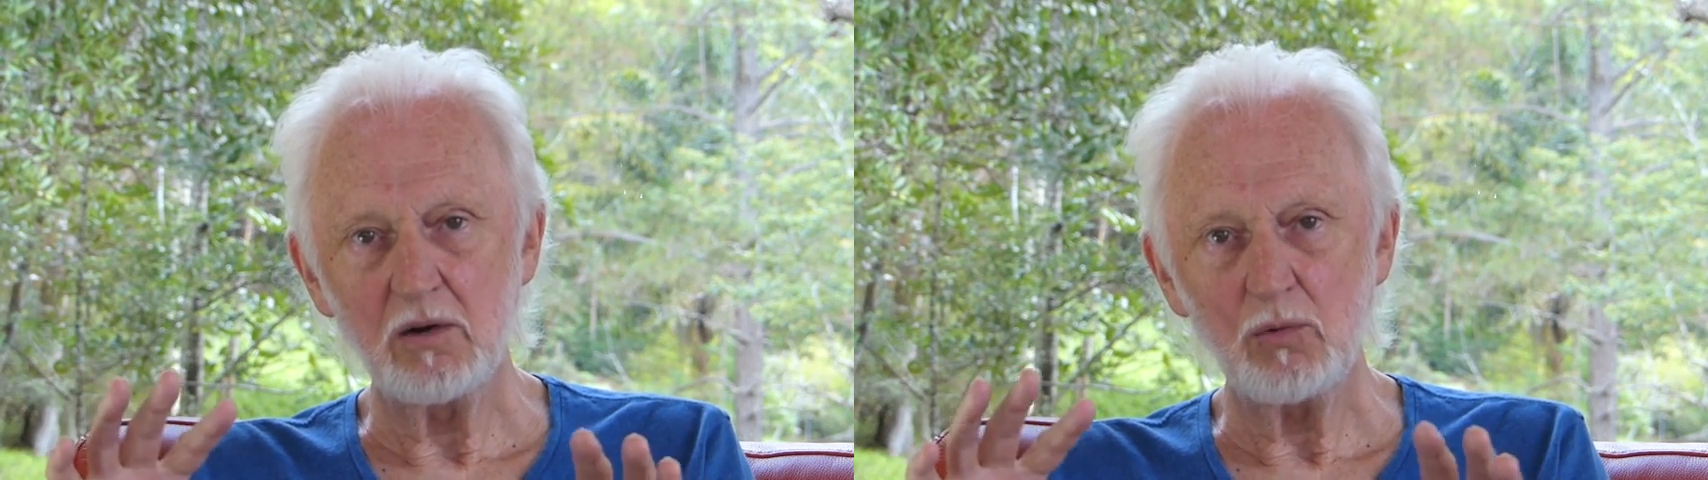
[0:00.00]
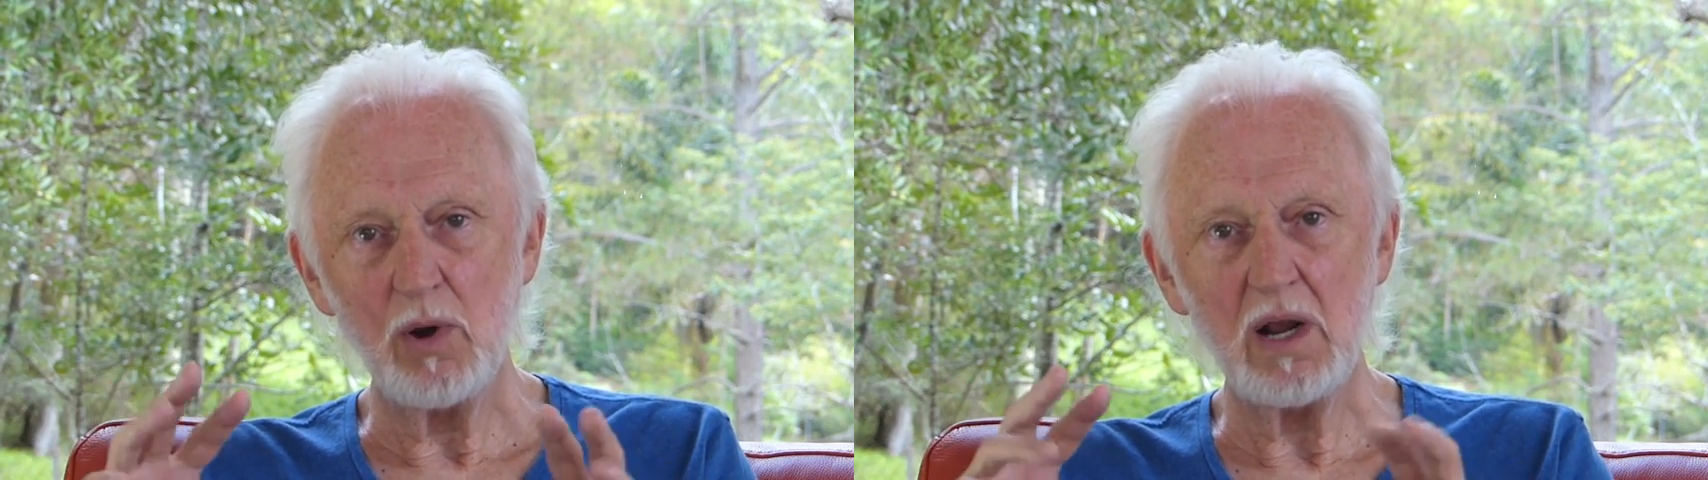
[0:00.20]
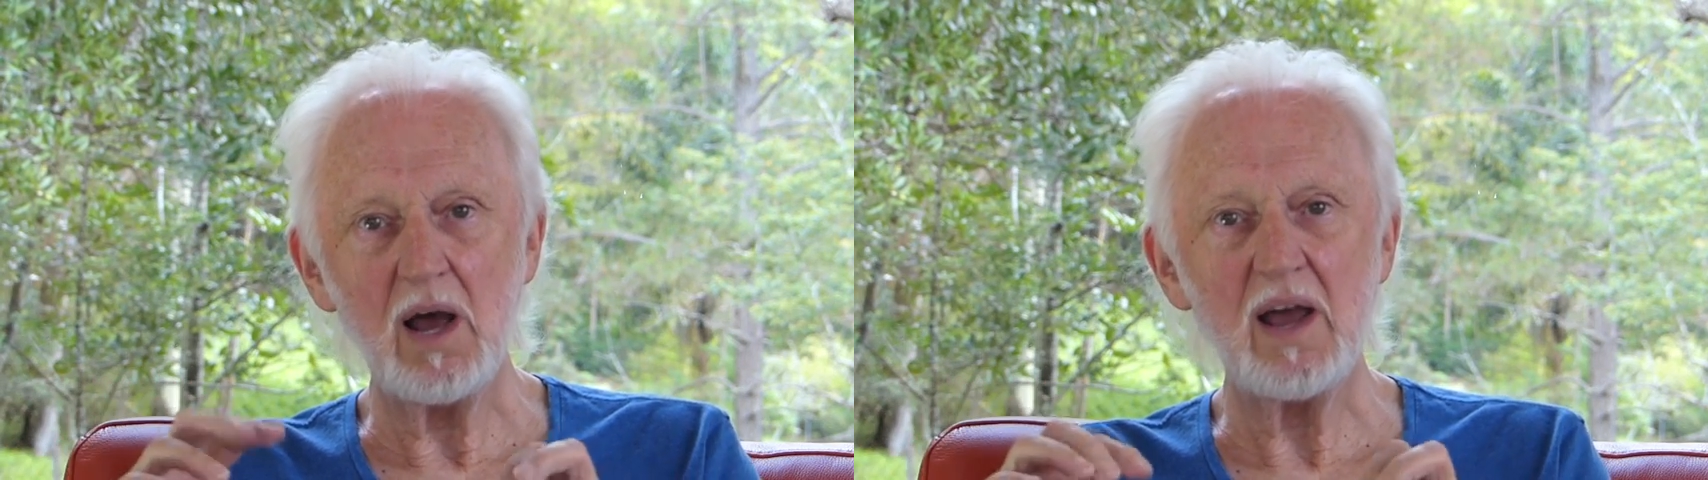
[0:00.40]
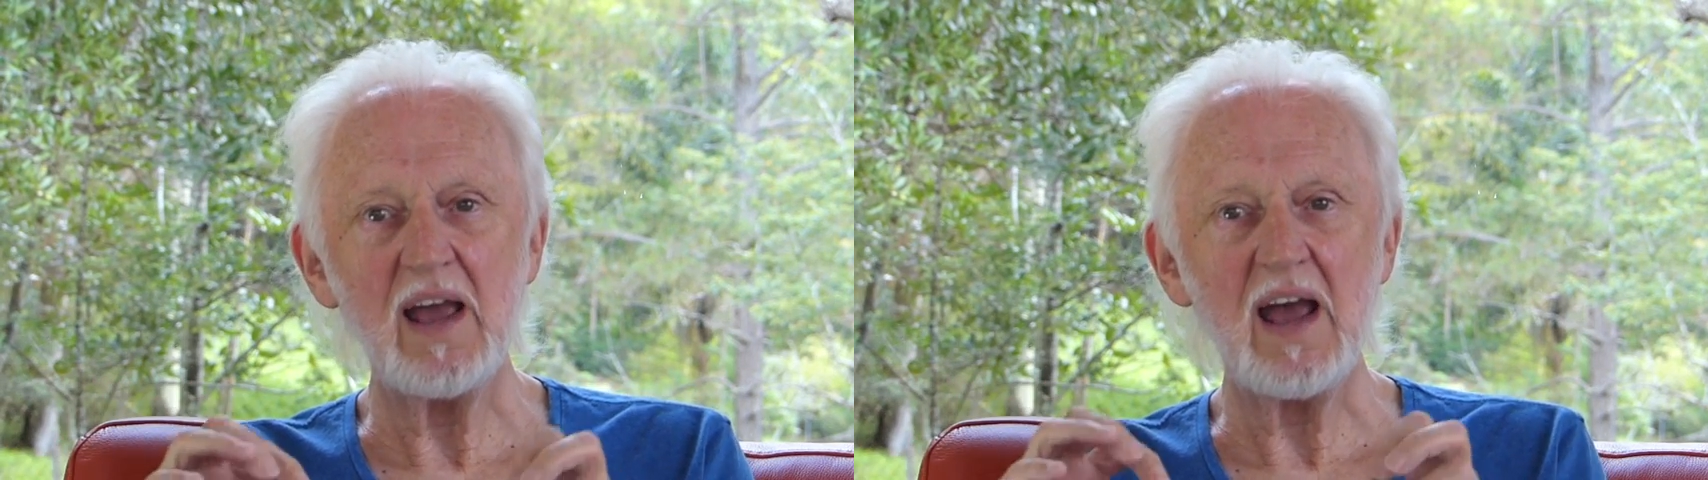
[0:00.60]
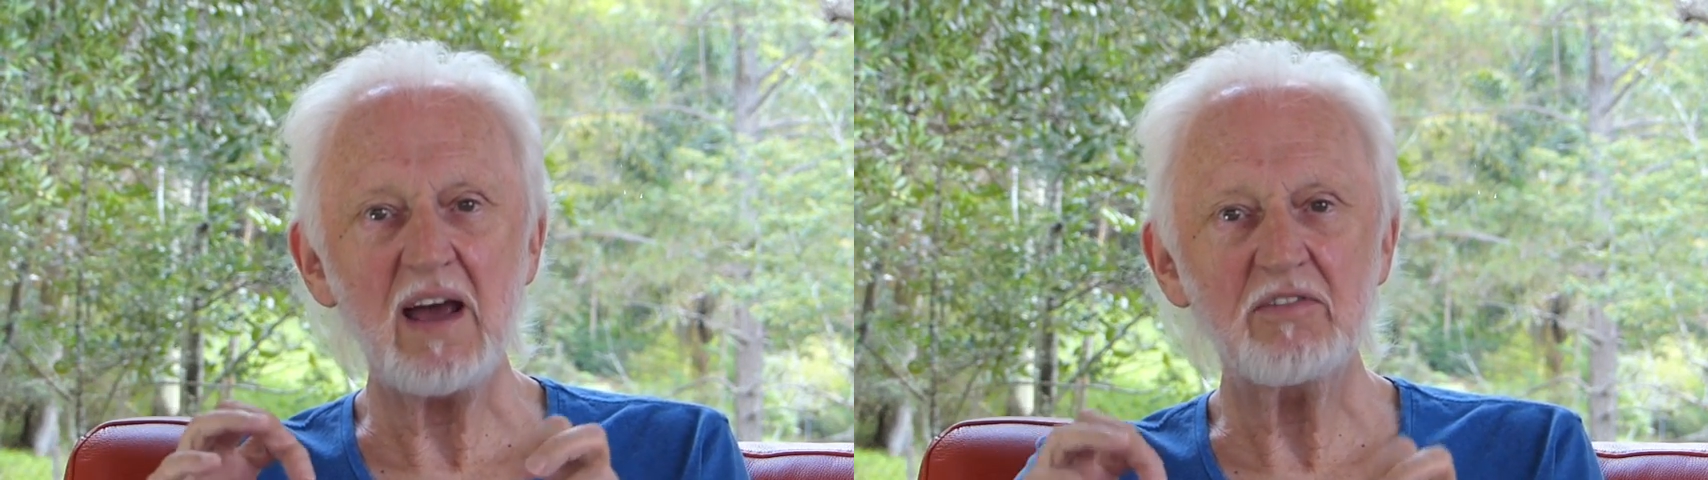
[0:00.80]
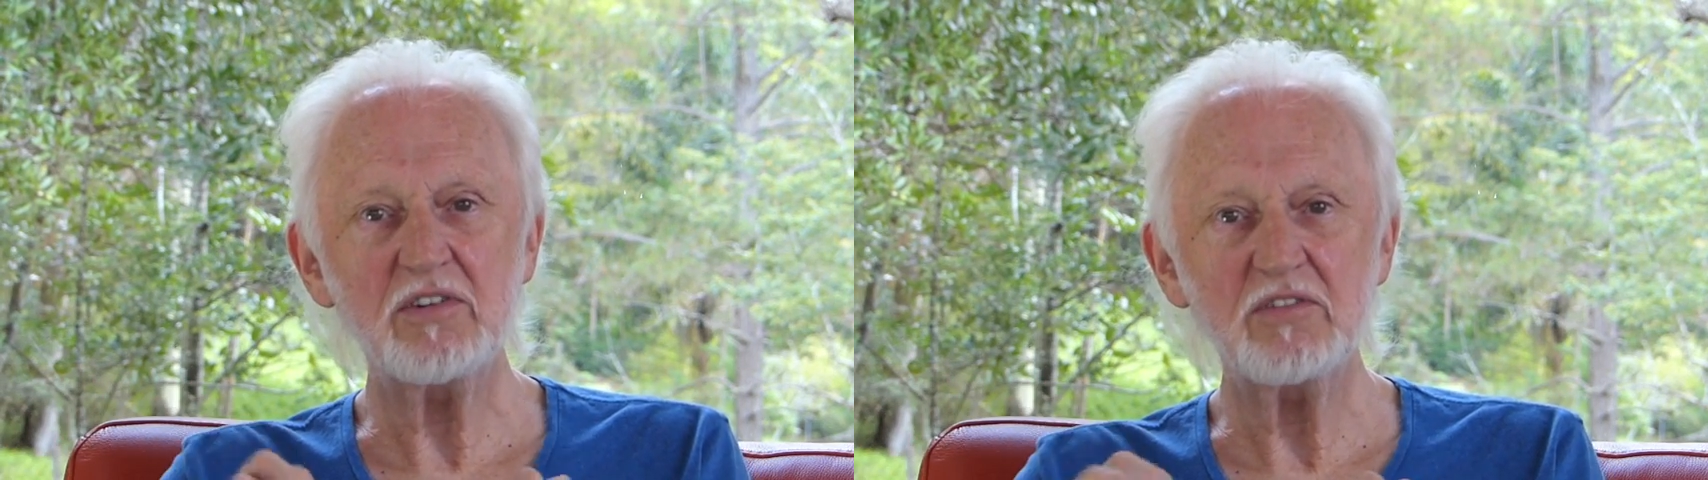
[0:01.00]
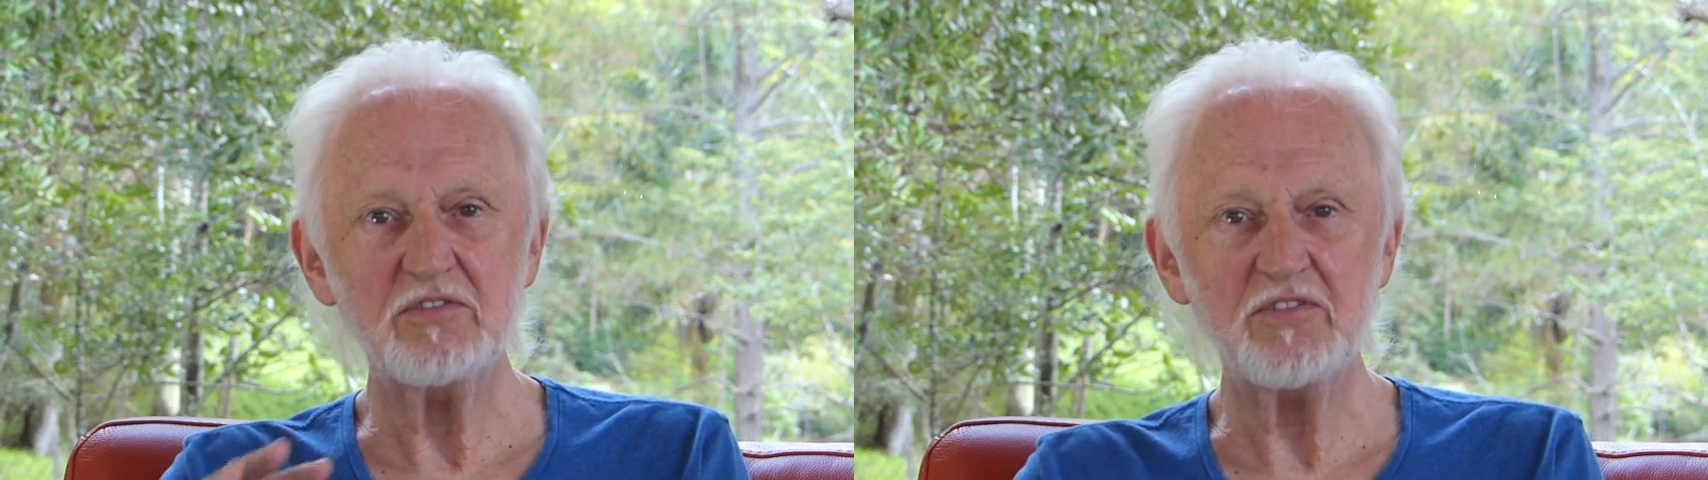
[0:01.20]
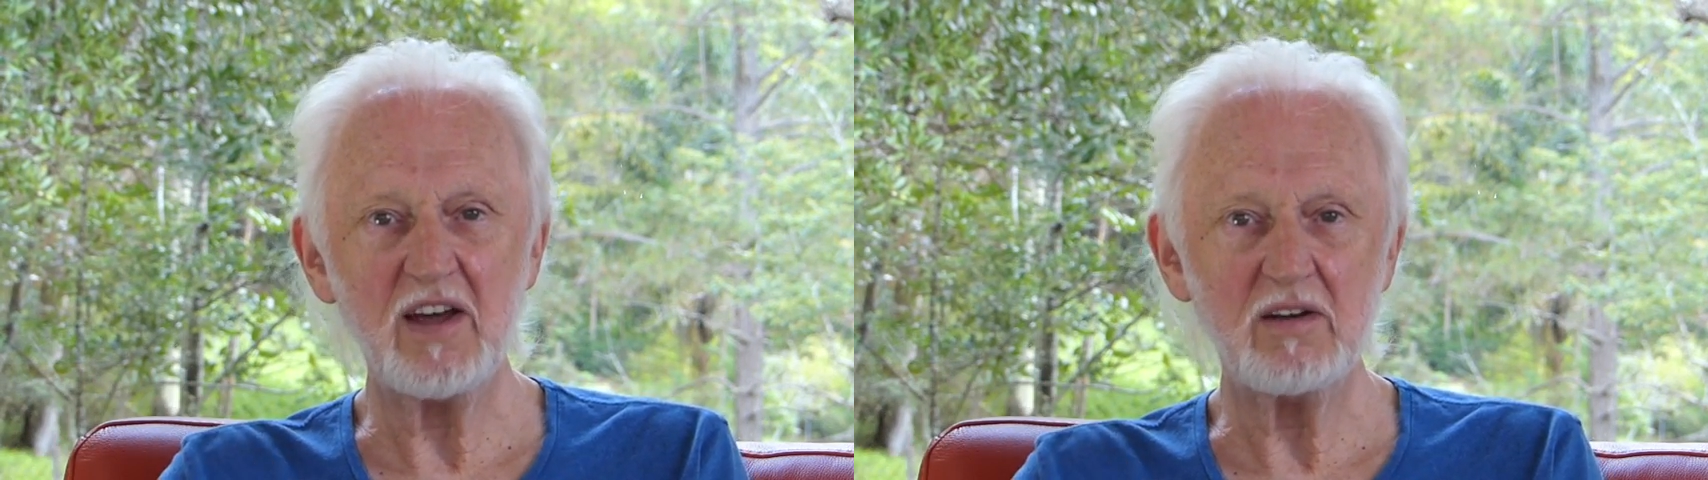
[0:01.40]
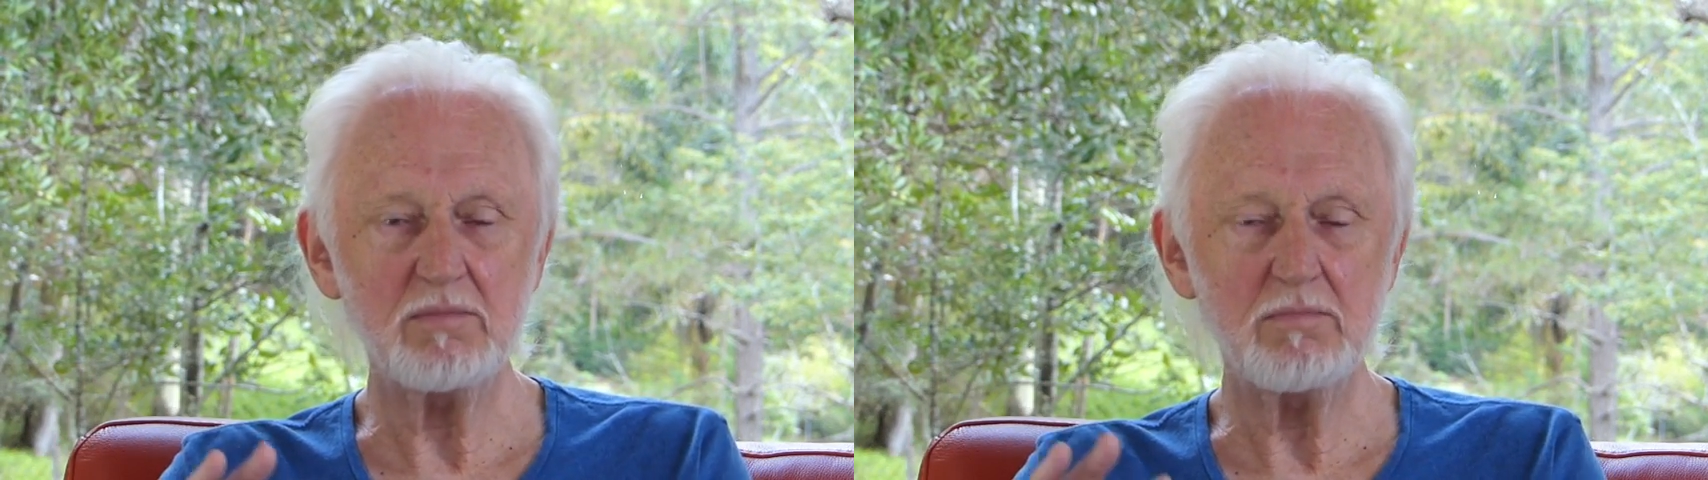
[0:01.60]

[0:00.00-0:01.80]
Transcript: well, I haven't found